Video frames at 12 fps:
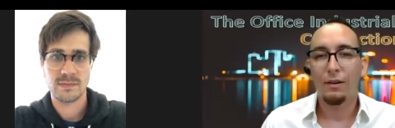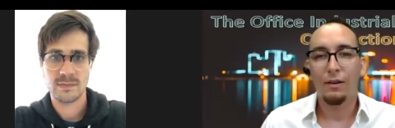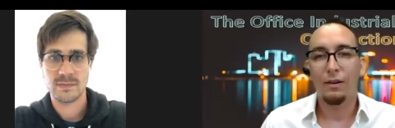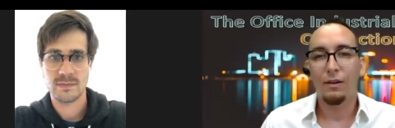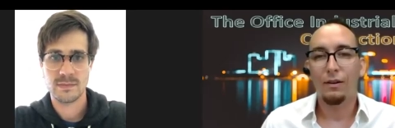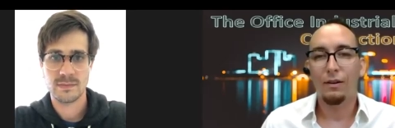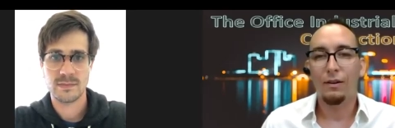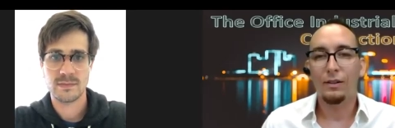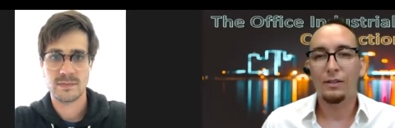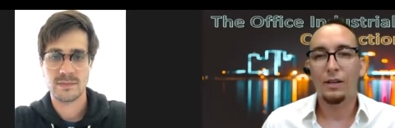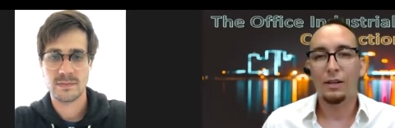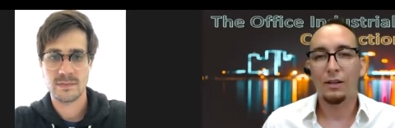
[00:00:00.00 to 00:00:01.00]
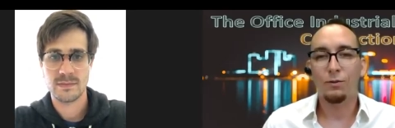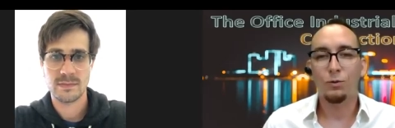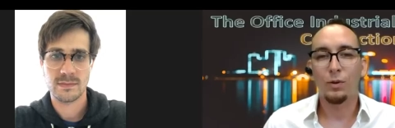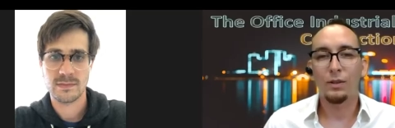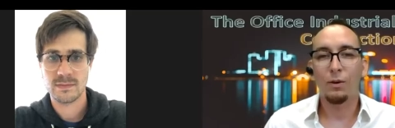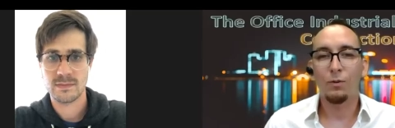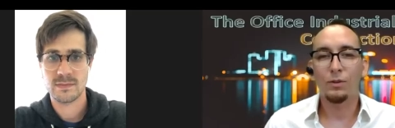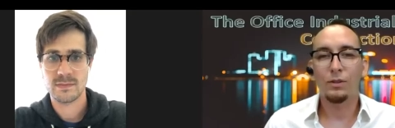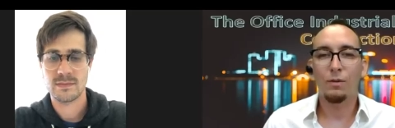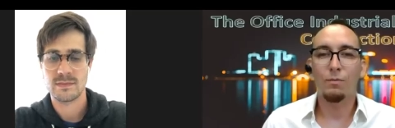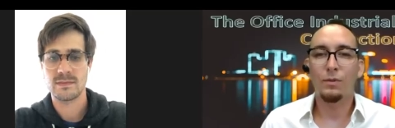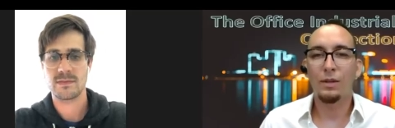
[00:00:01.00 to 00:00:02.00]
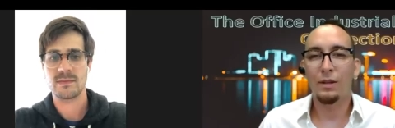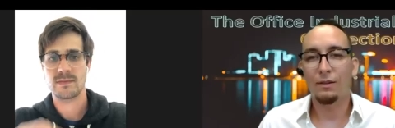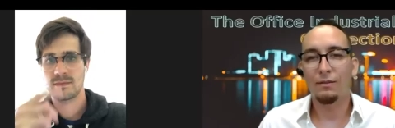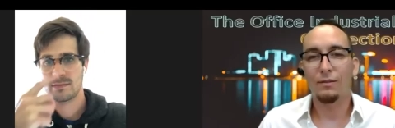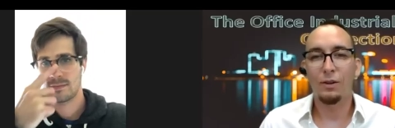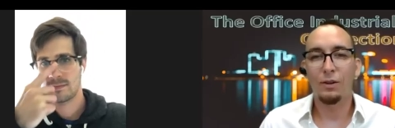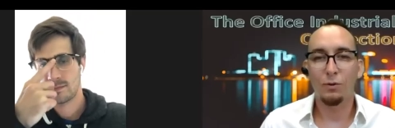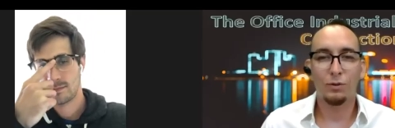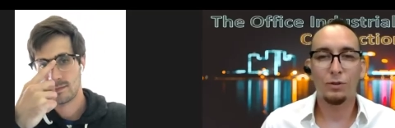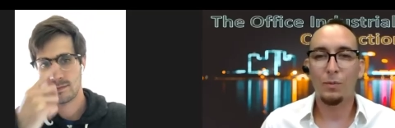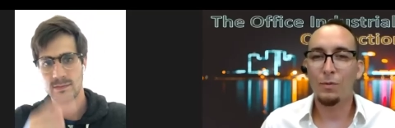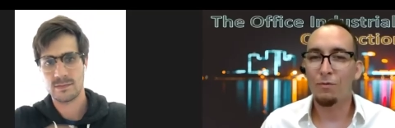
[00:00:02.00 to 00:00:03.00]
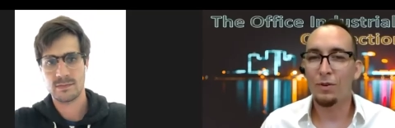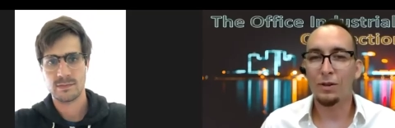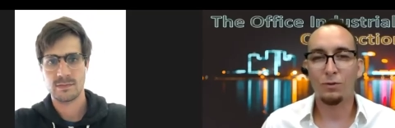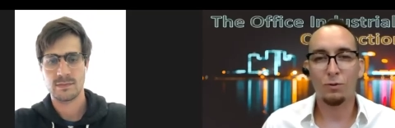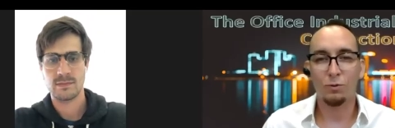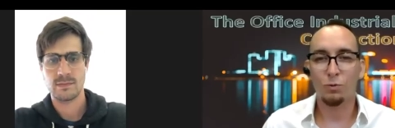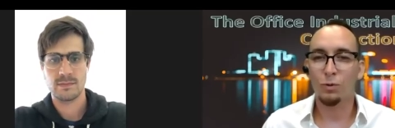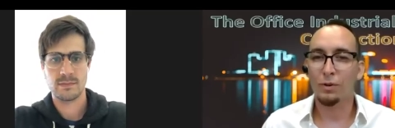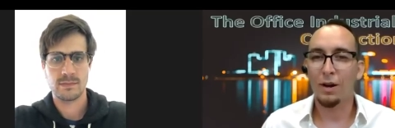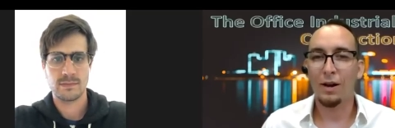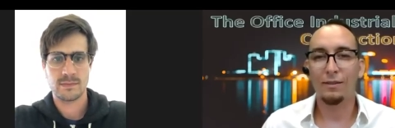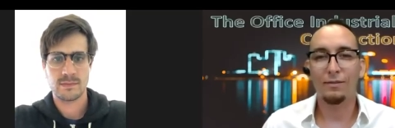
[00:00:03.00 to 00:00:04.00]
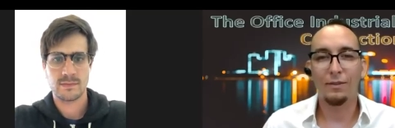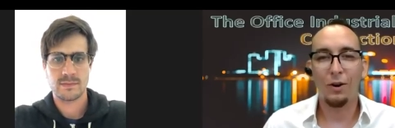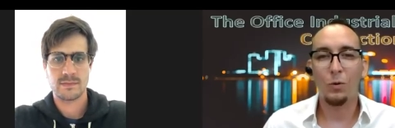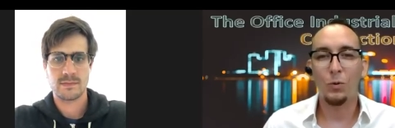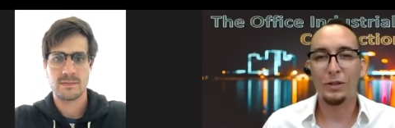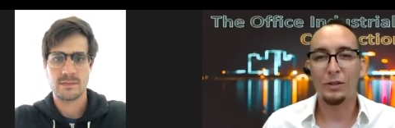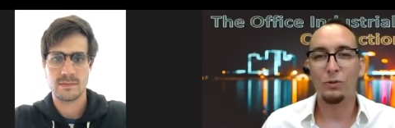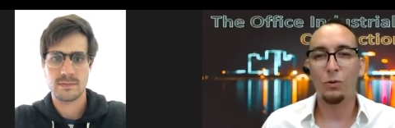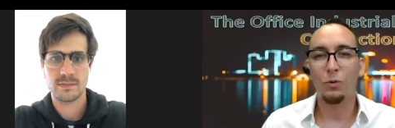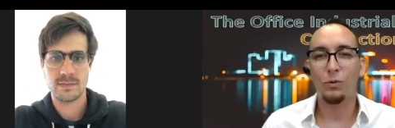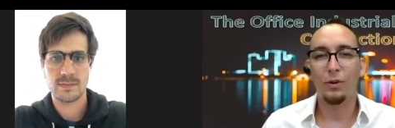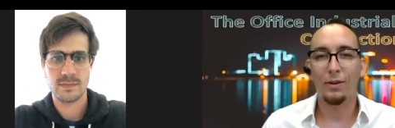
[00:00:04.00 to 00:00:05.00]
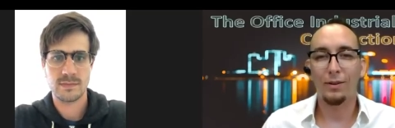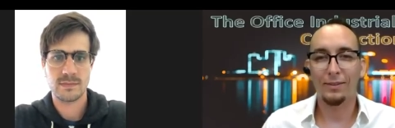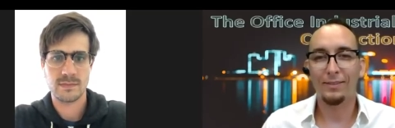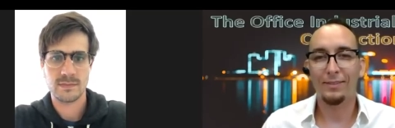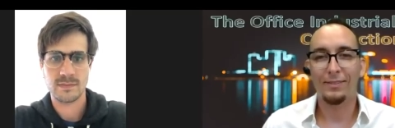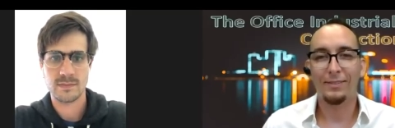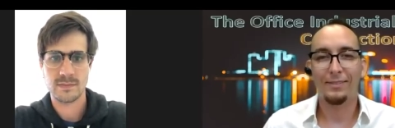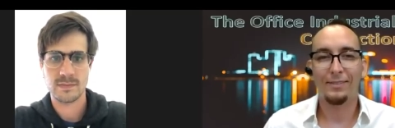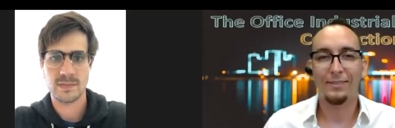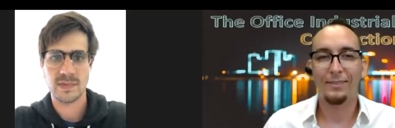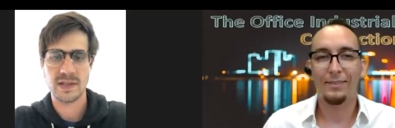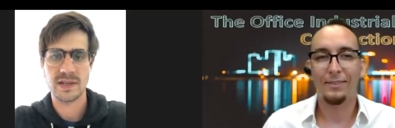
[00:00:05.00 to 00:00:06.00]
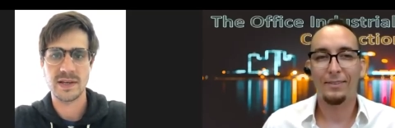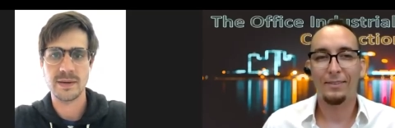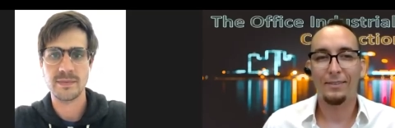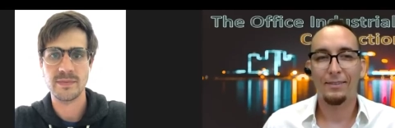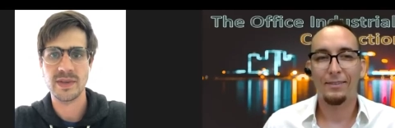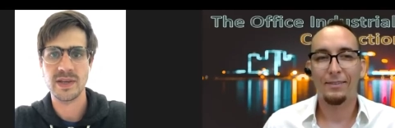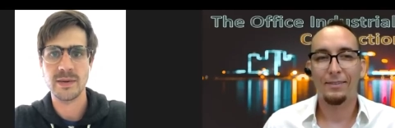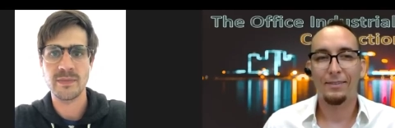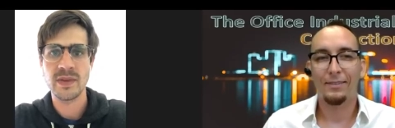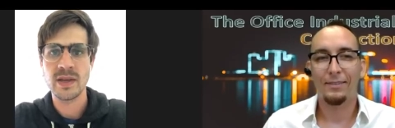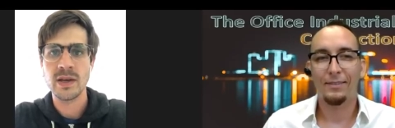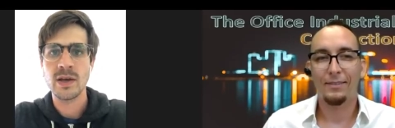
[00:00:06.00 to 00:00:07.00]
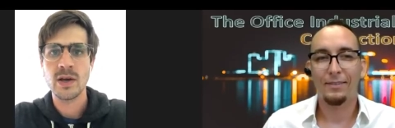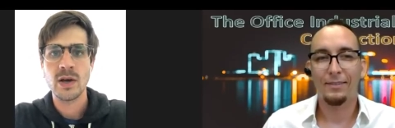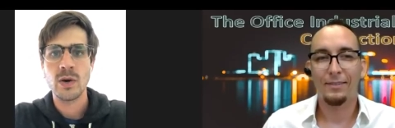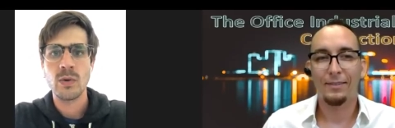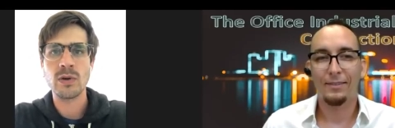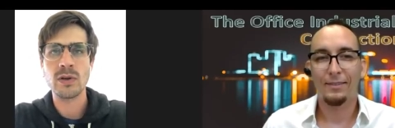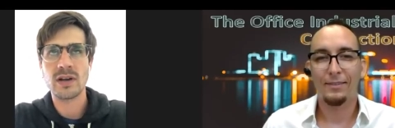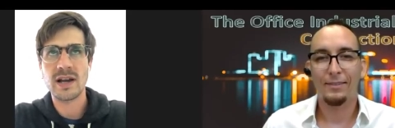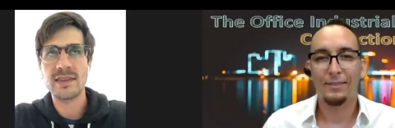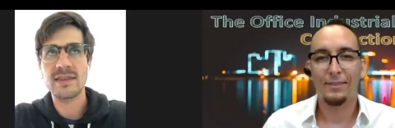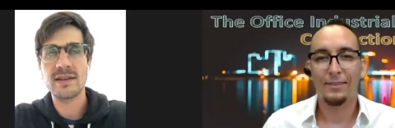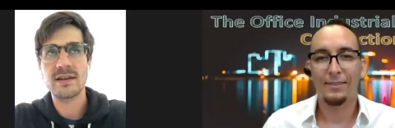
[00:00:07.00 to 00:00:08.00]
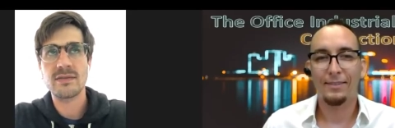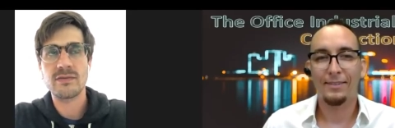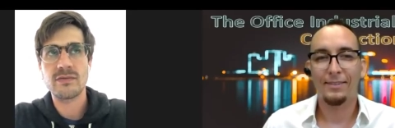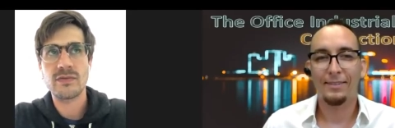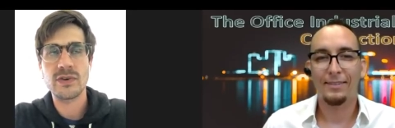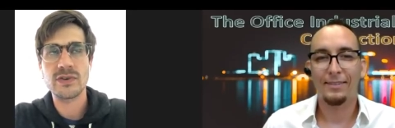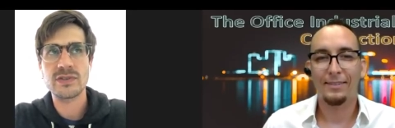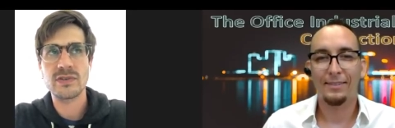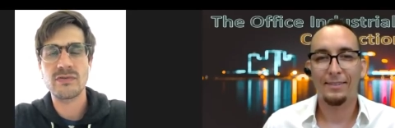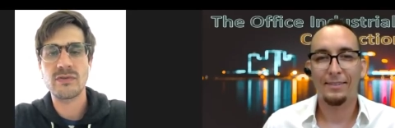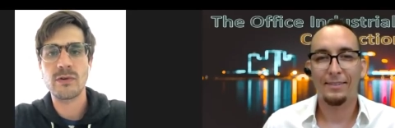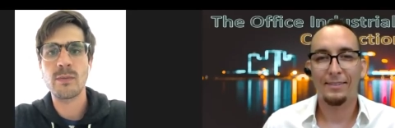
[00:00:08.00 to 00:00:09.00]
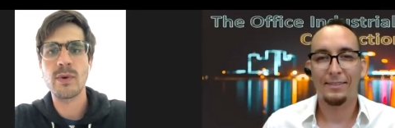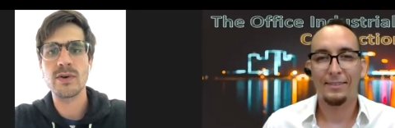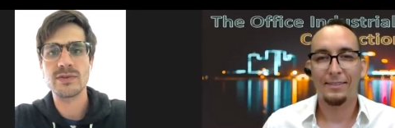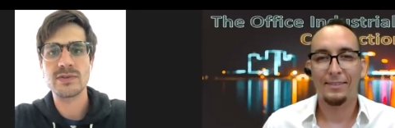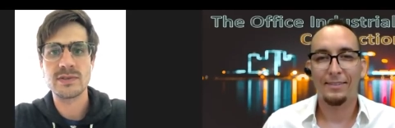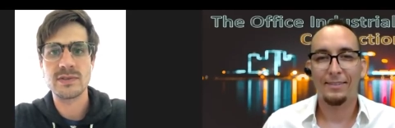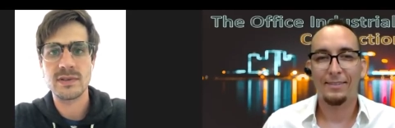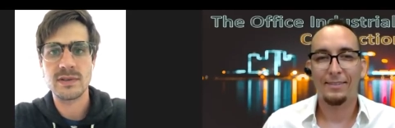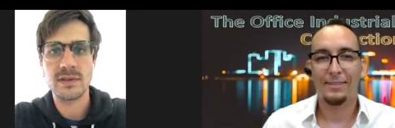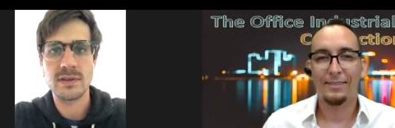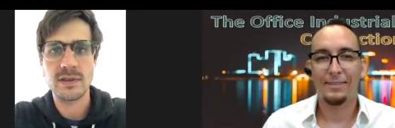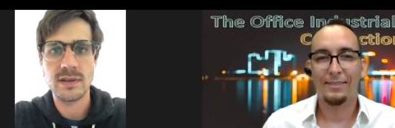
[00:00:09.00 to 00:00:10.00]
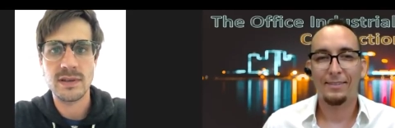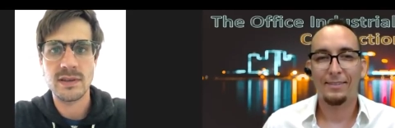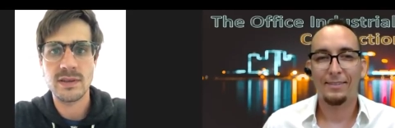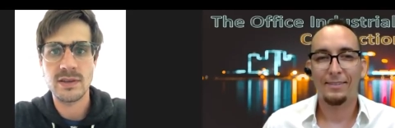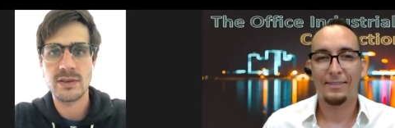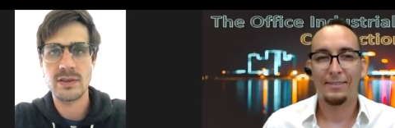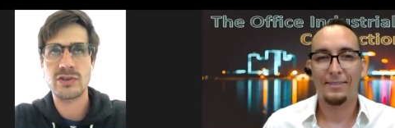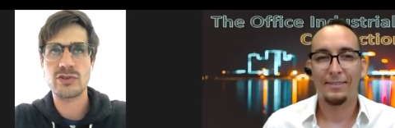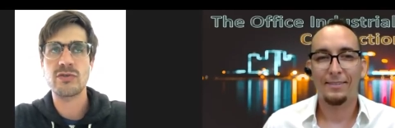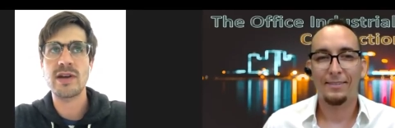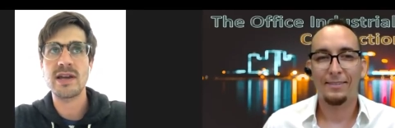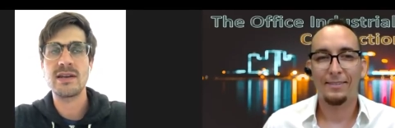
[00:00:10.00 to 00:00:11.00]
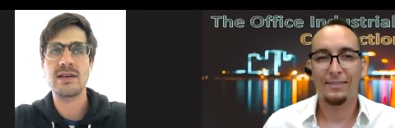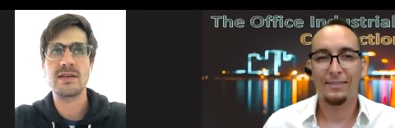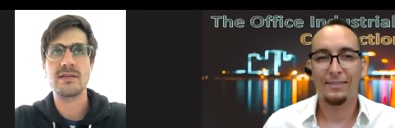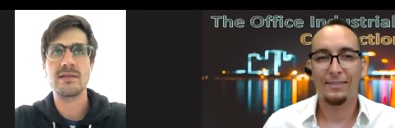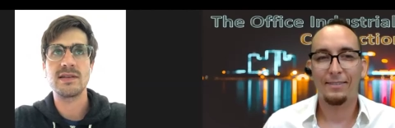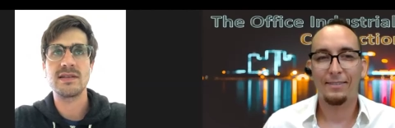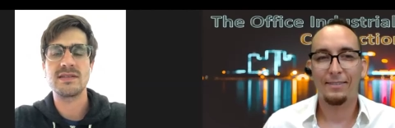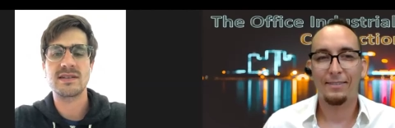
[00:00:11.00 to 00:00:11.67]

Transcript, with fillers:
Speaker 1: uh, executive suite that was something that you know some investors were not always sold on.
Speaker 2: Yeah, yeah. Well, look, I think first and foremost, the trend is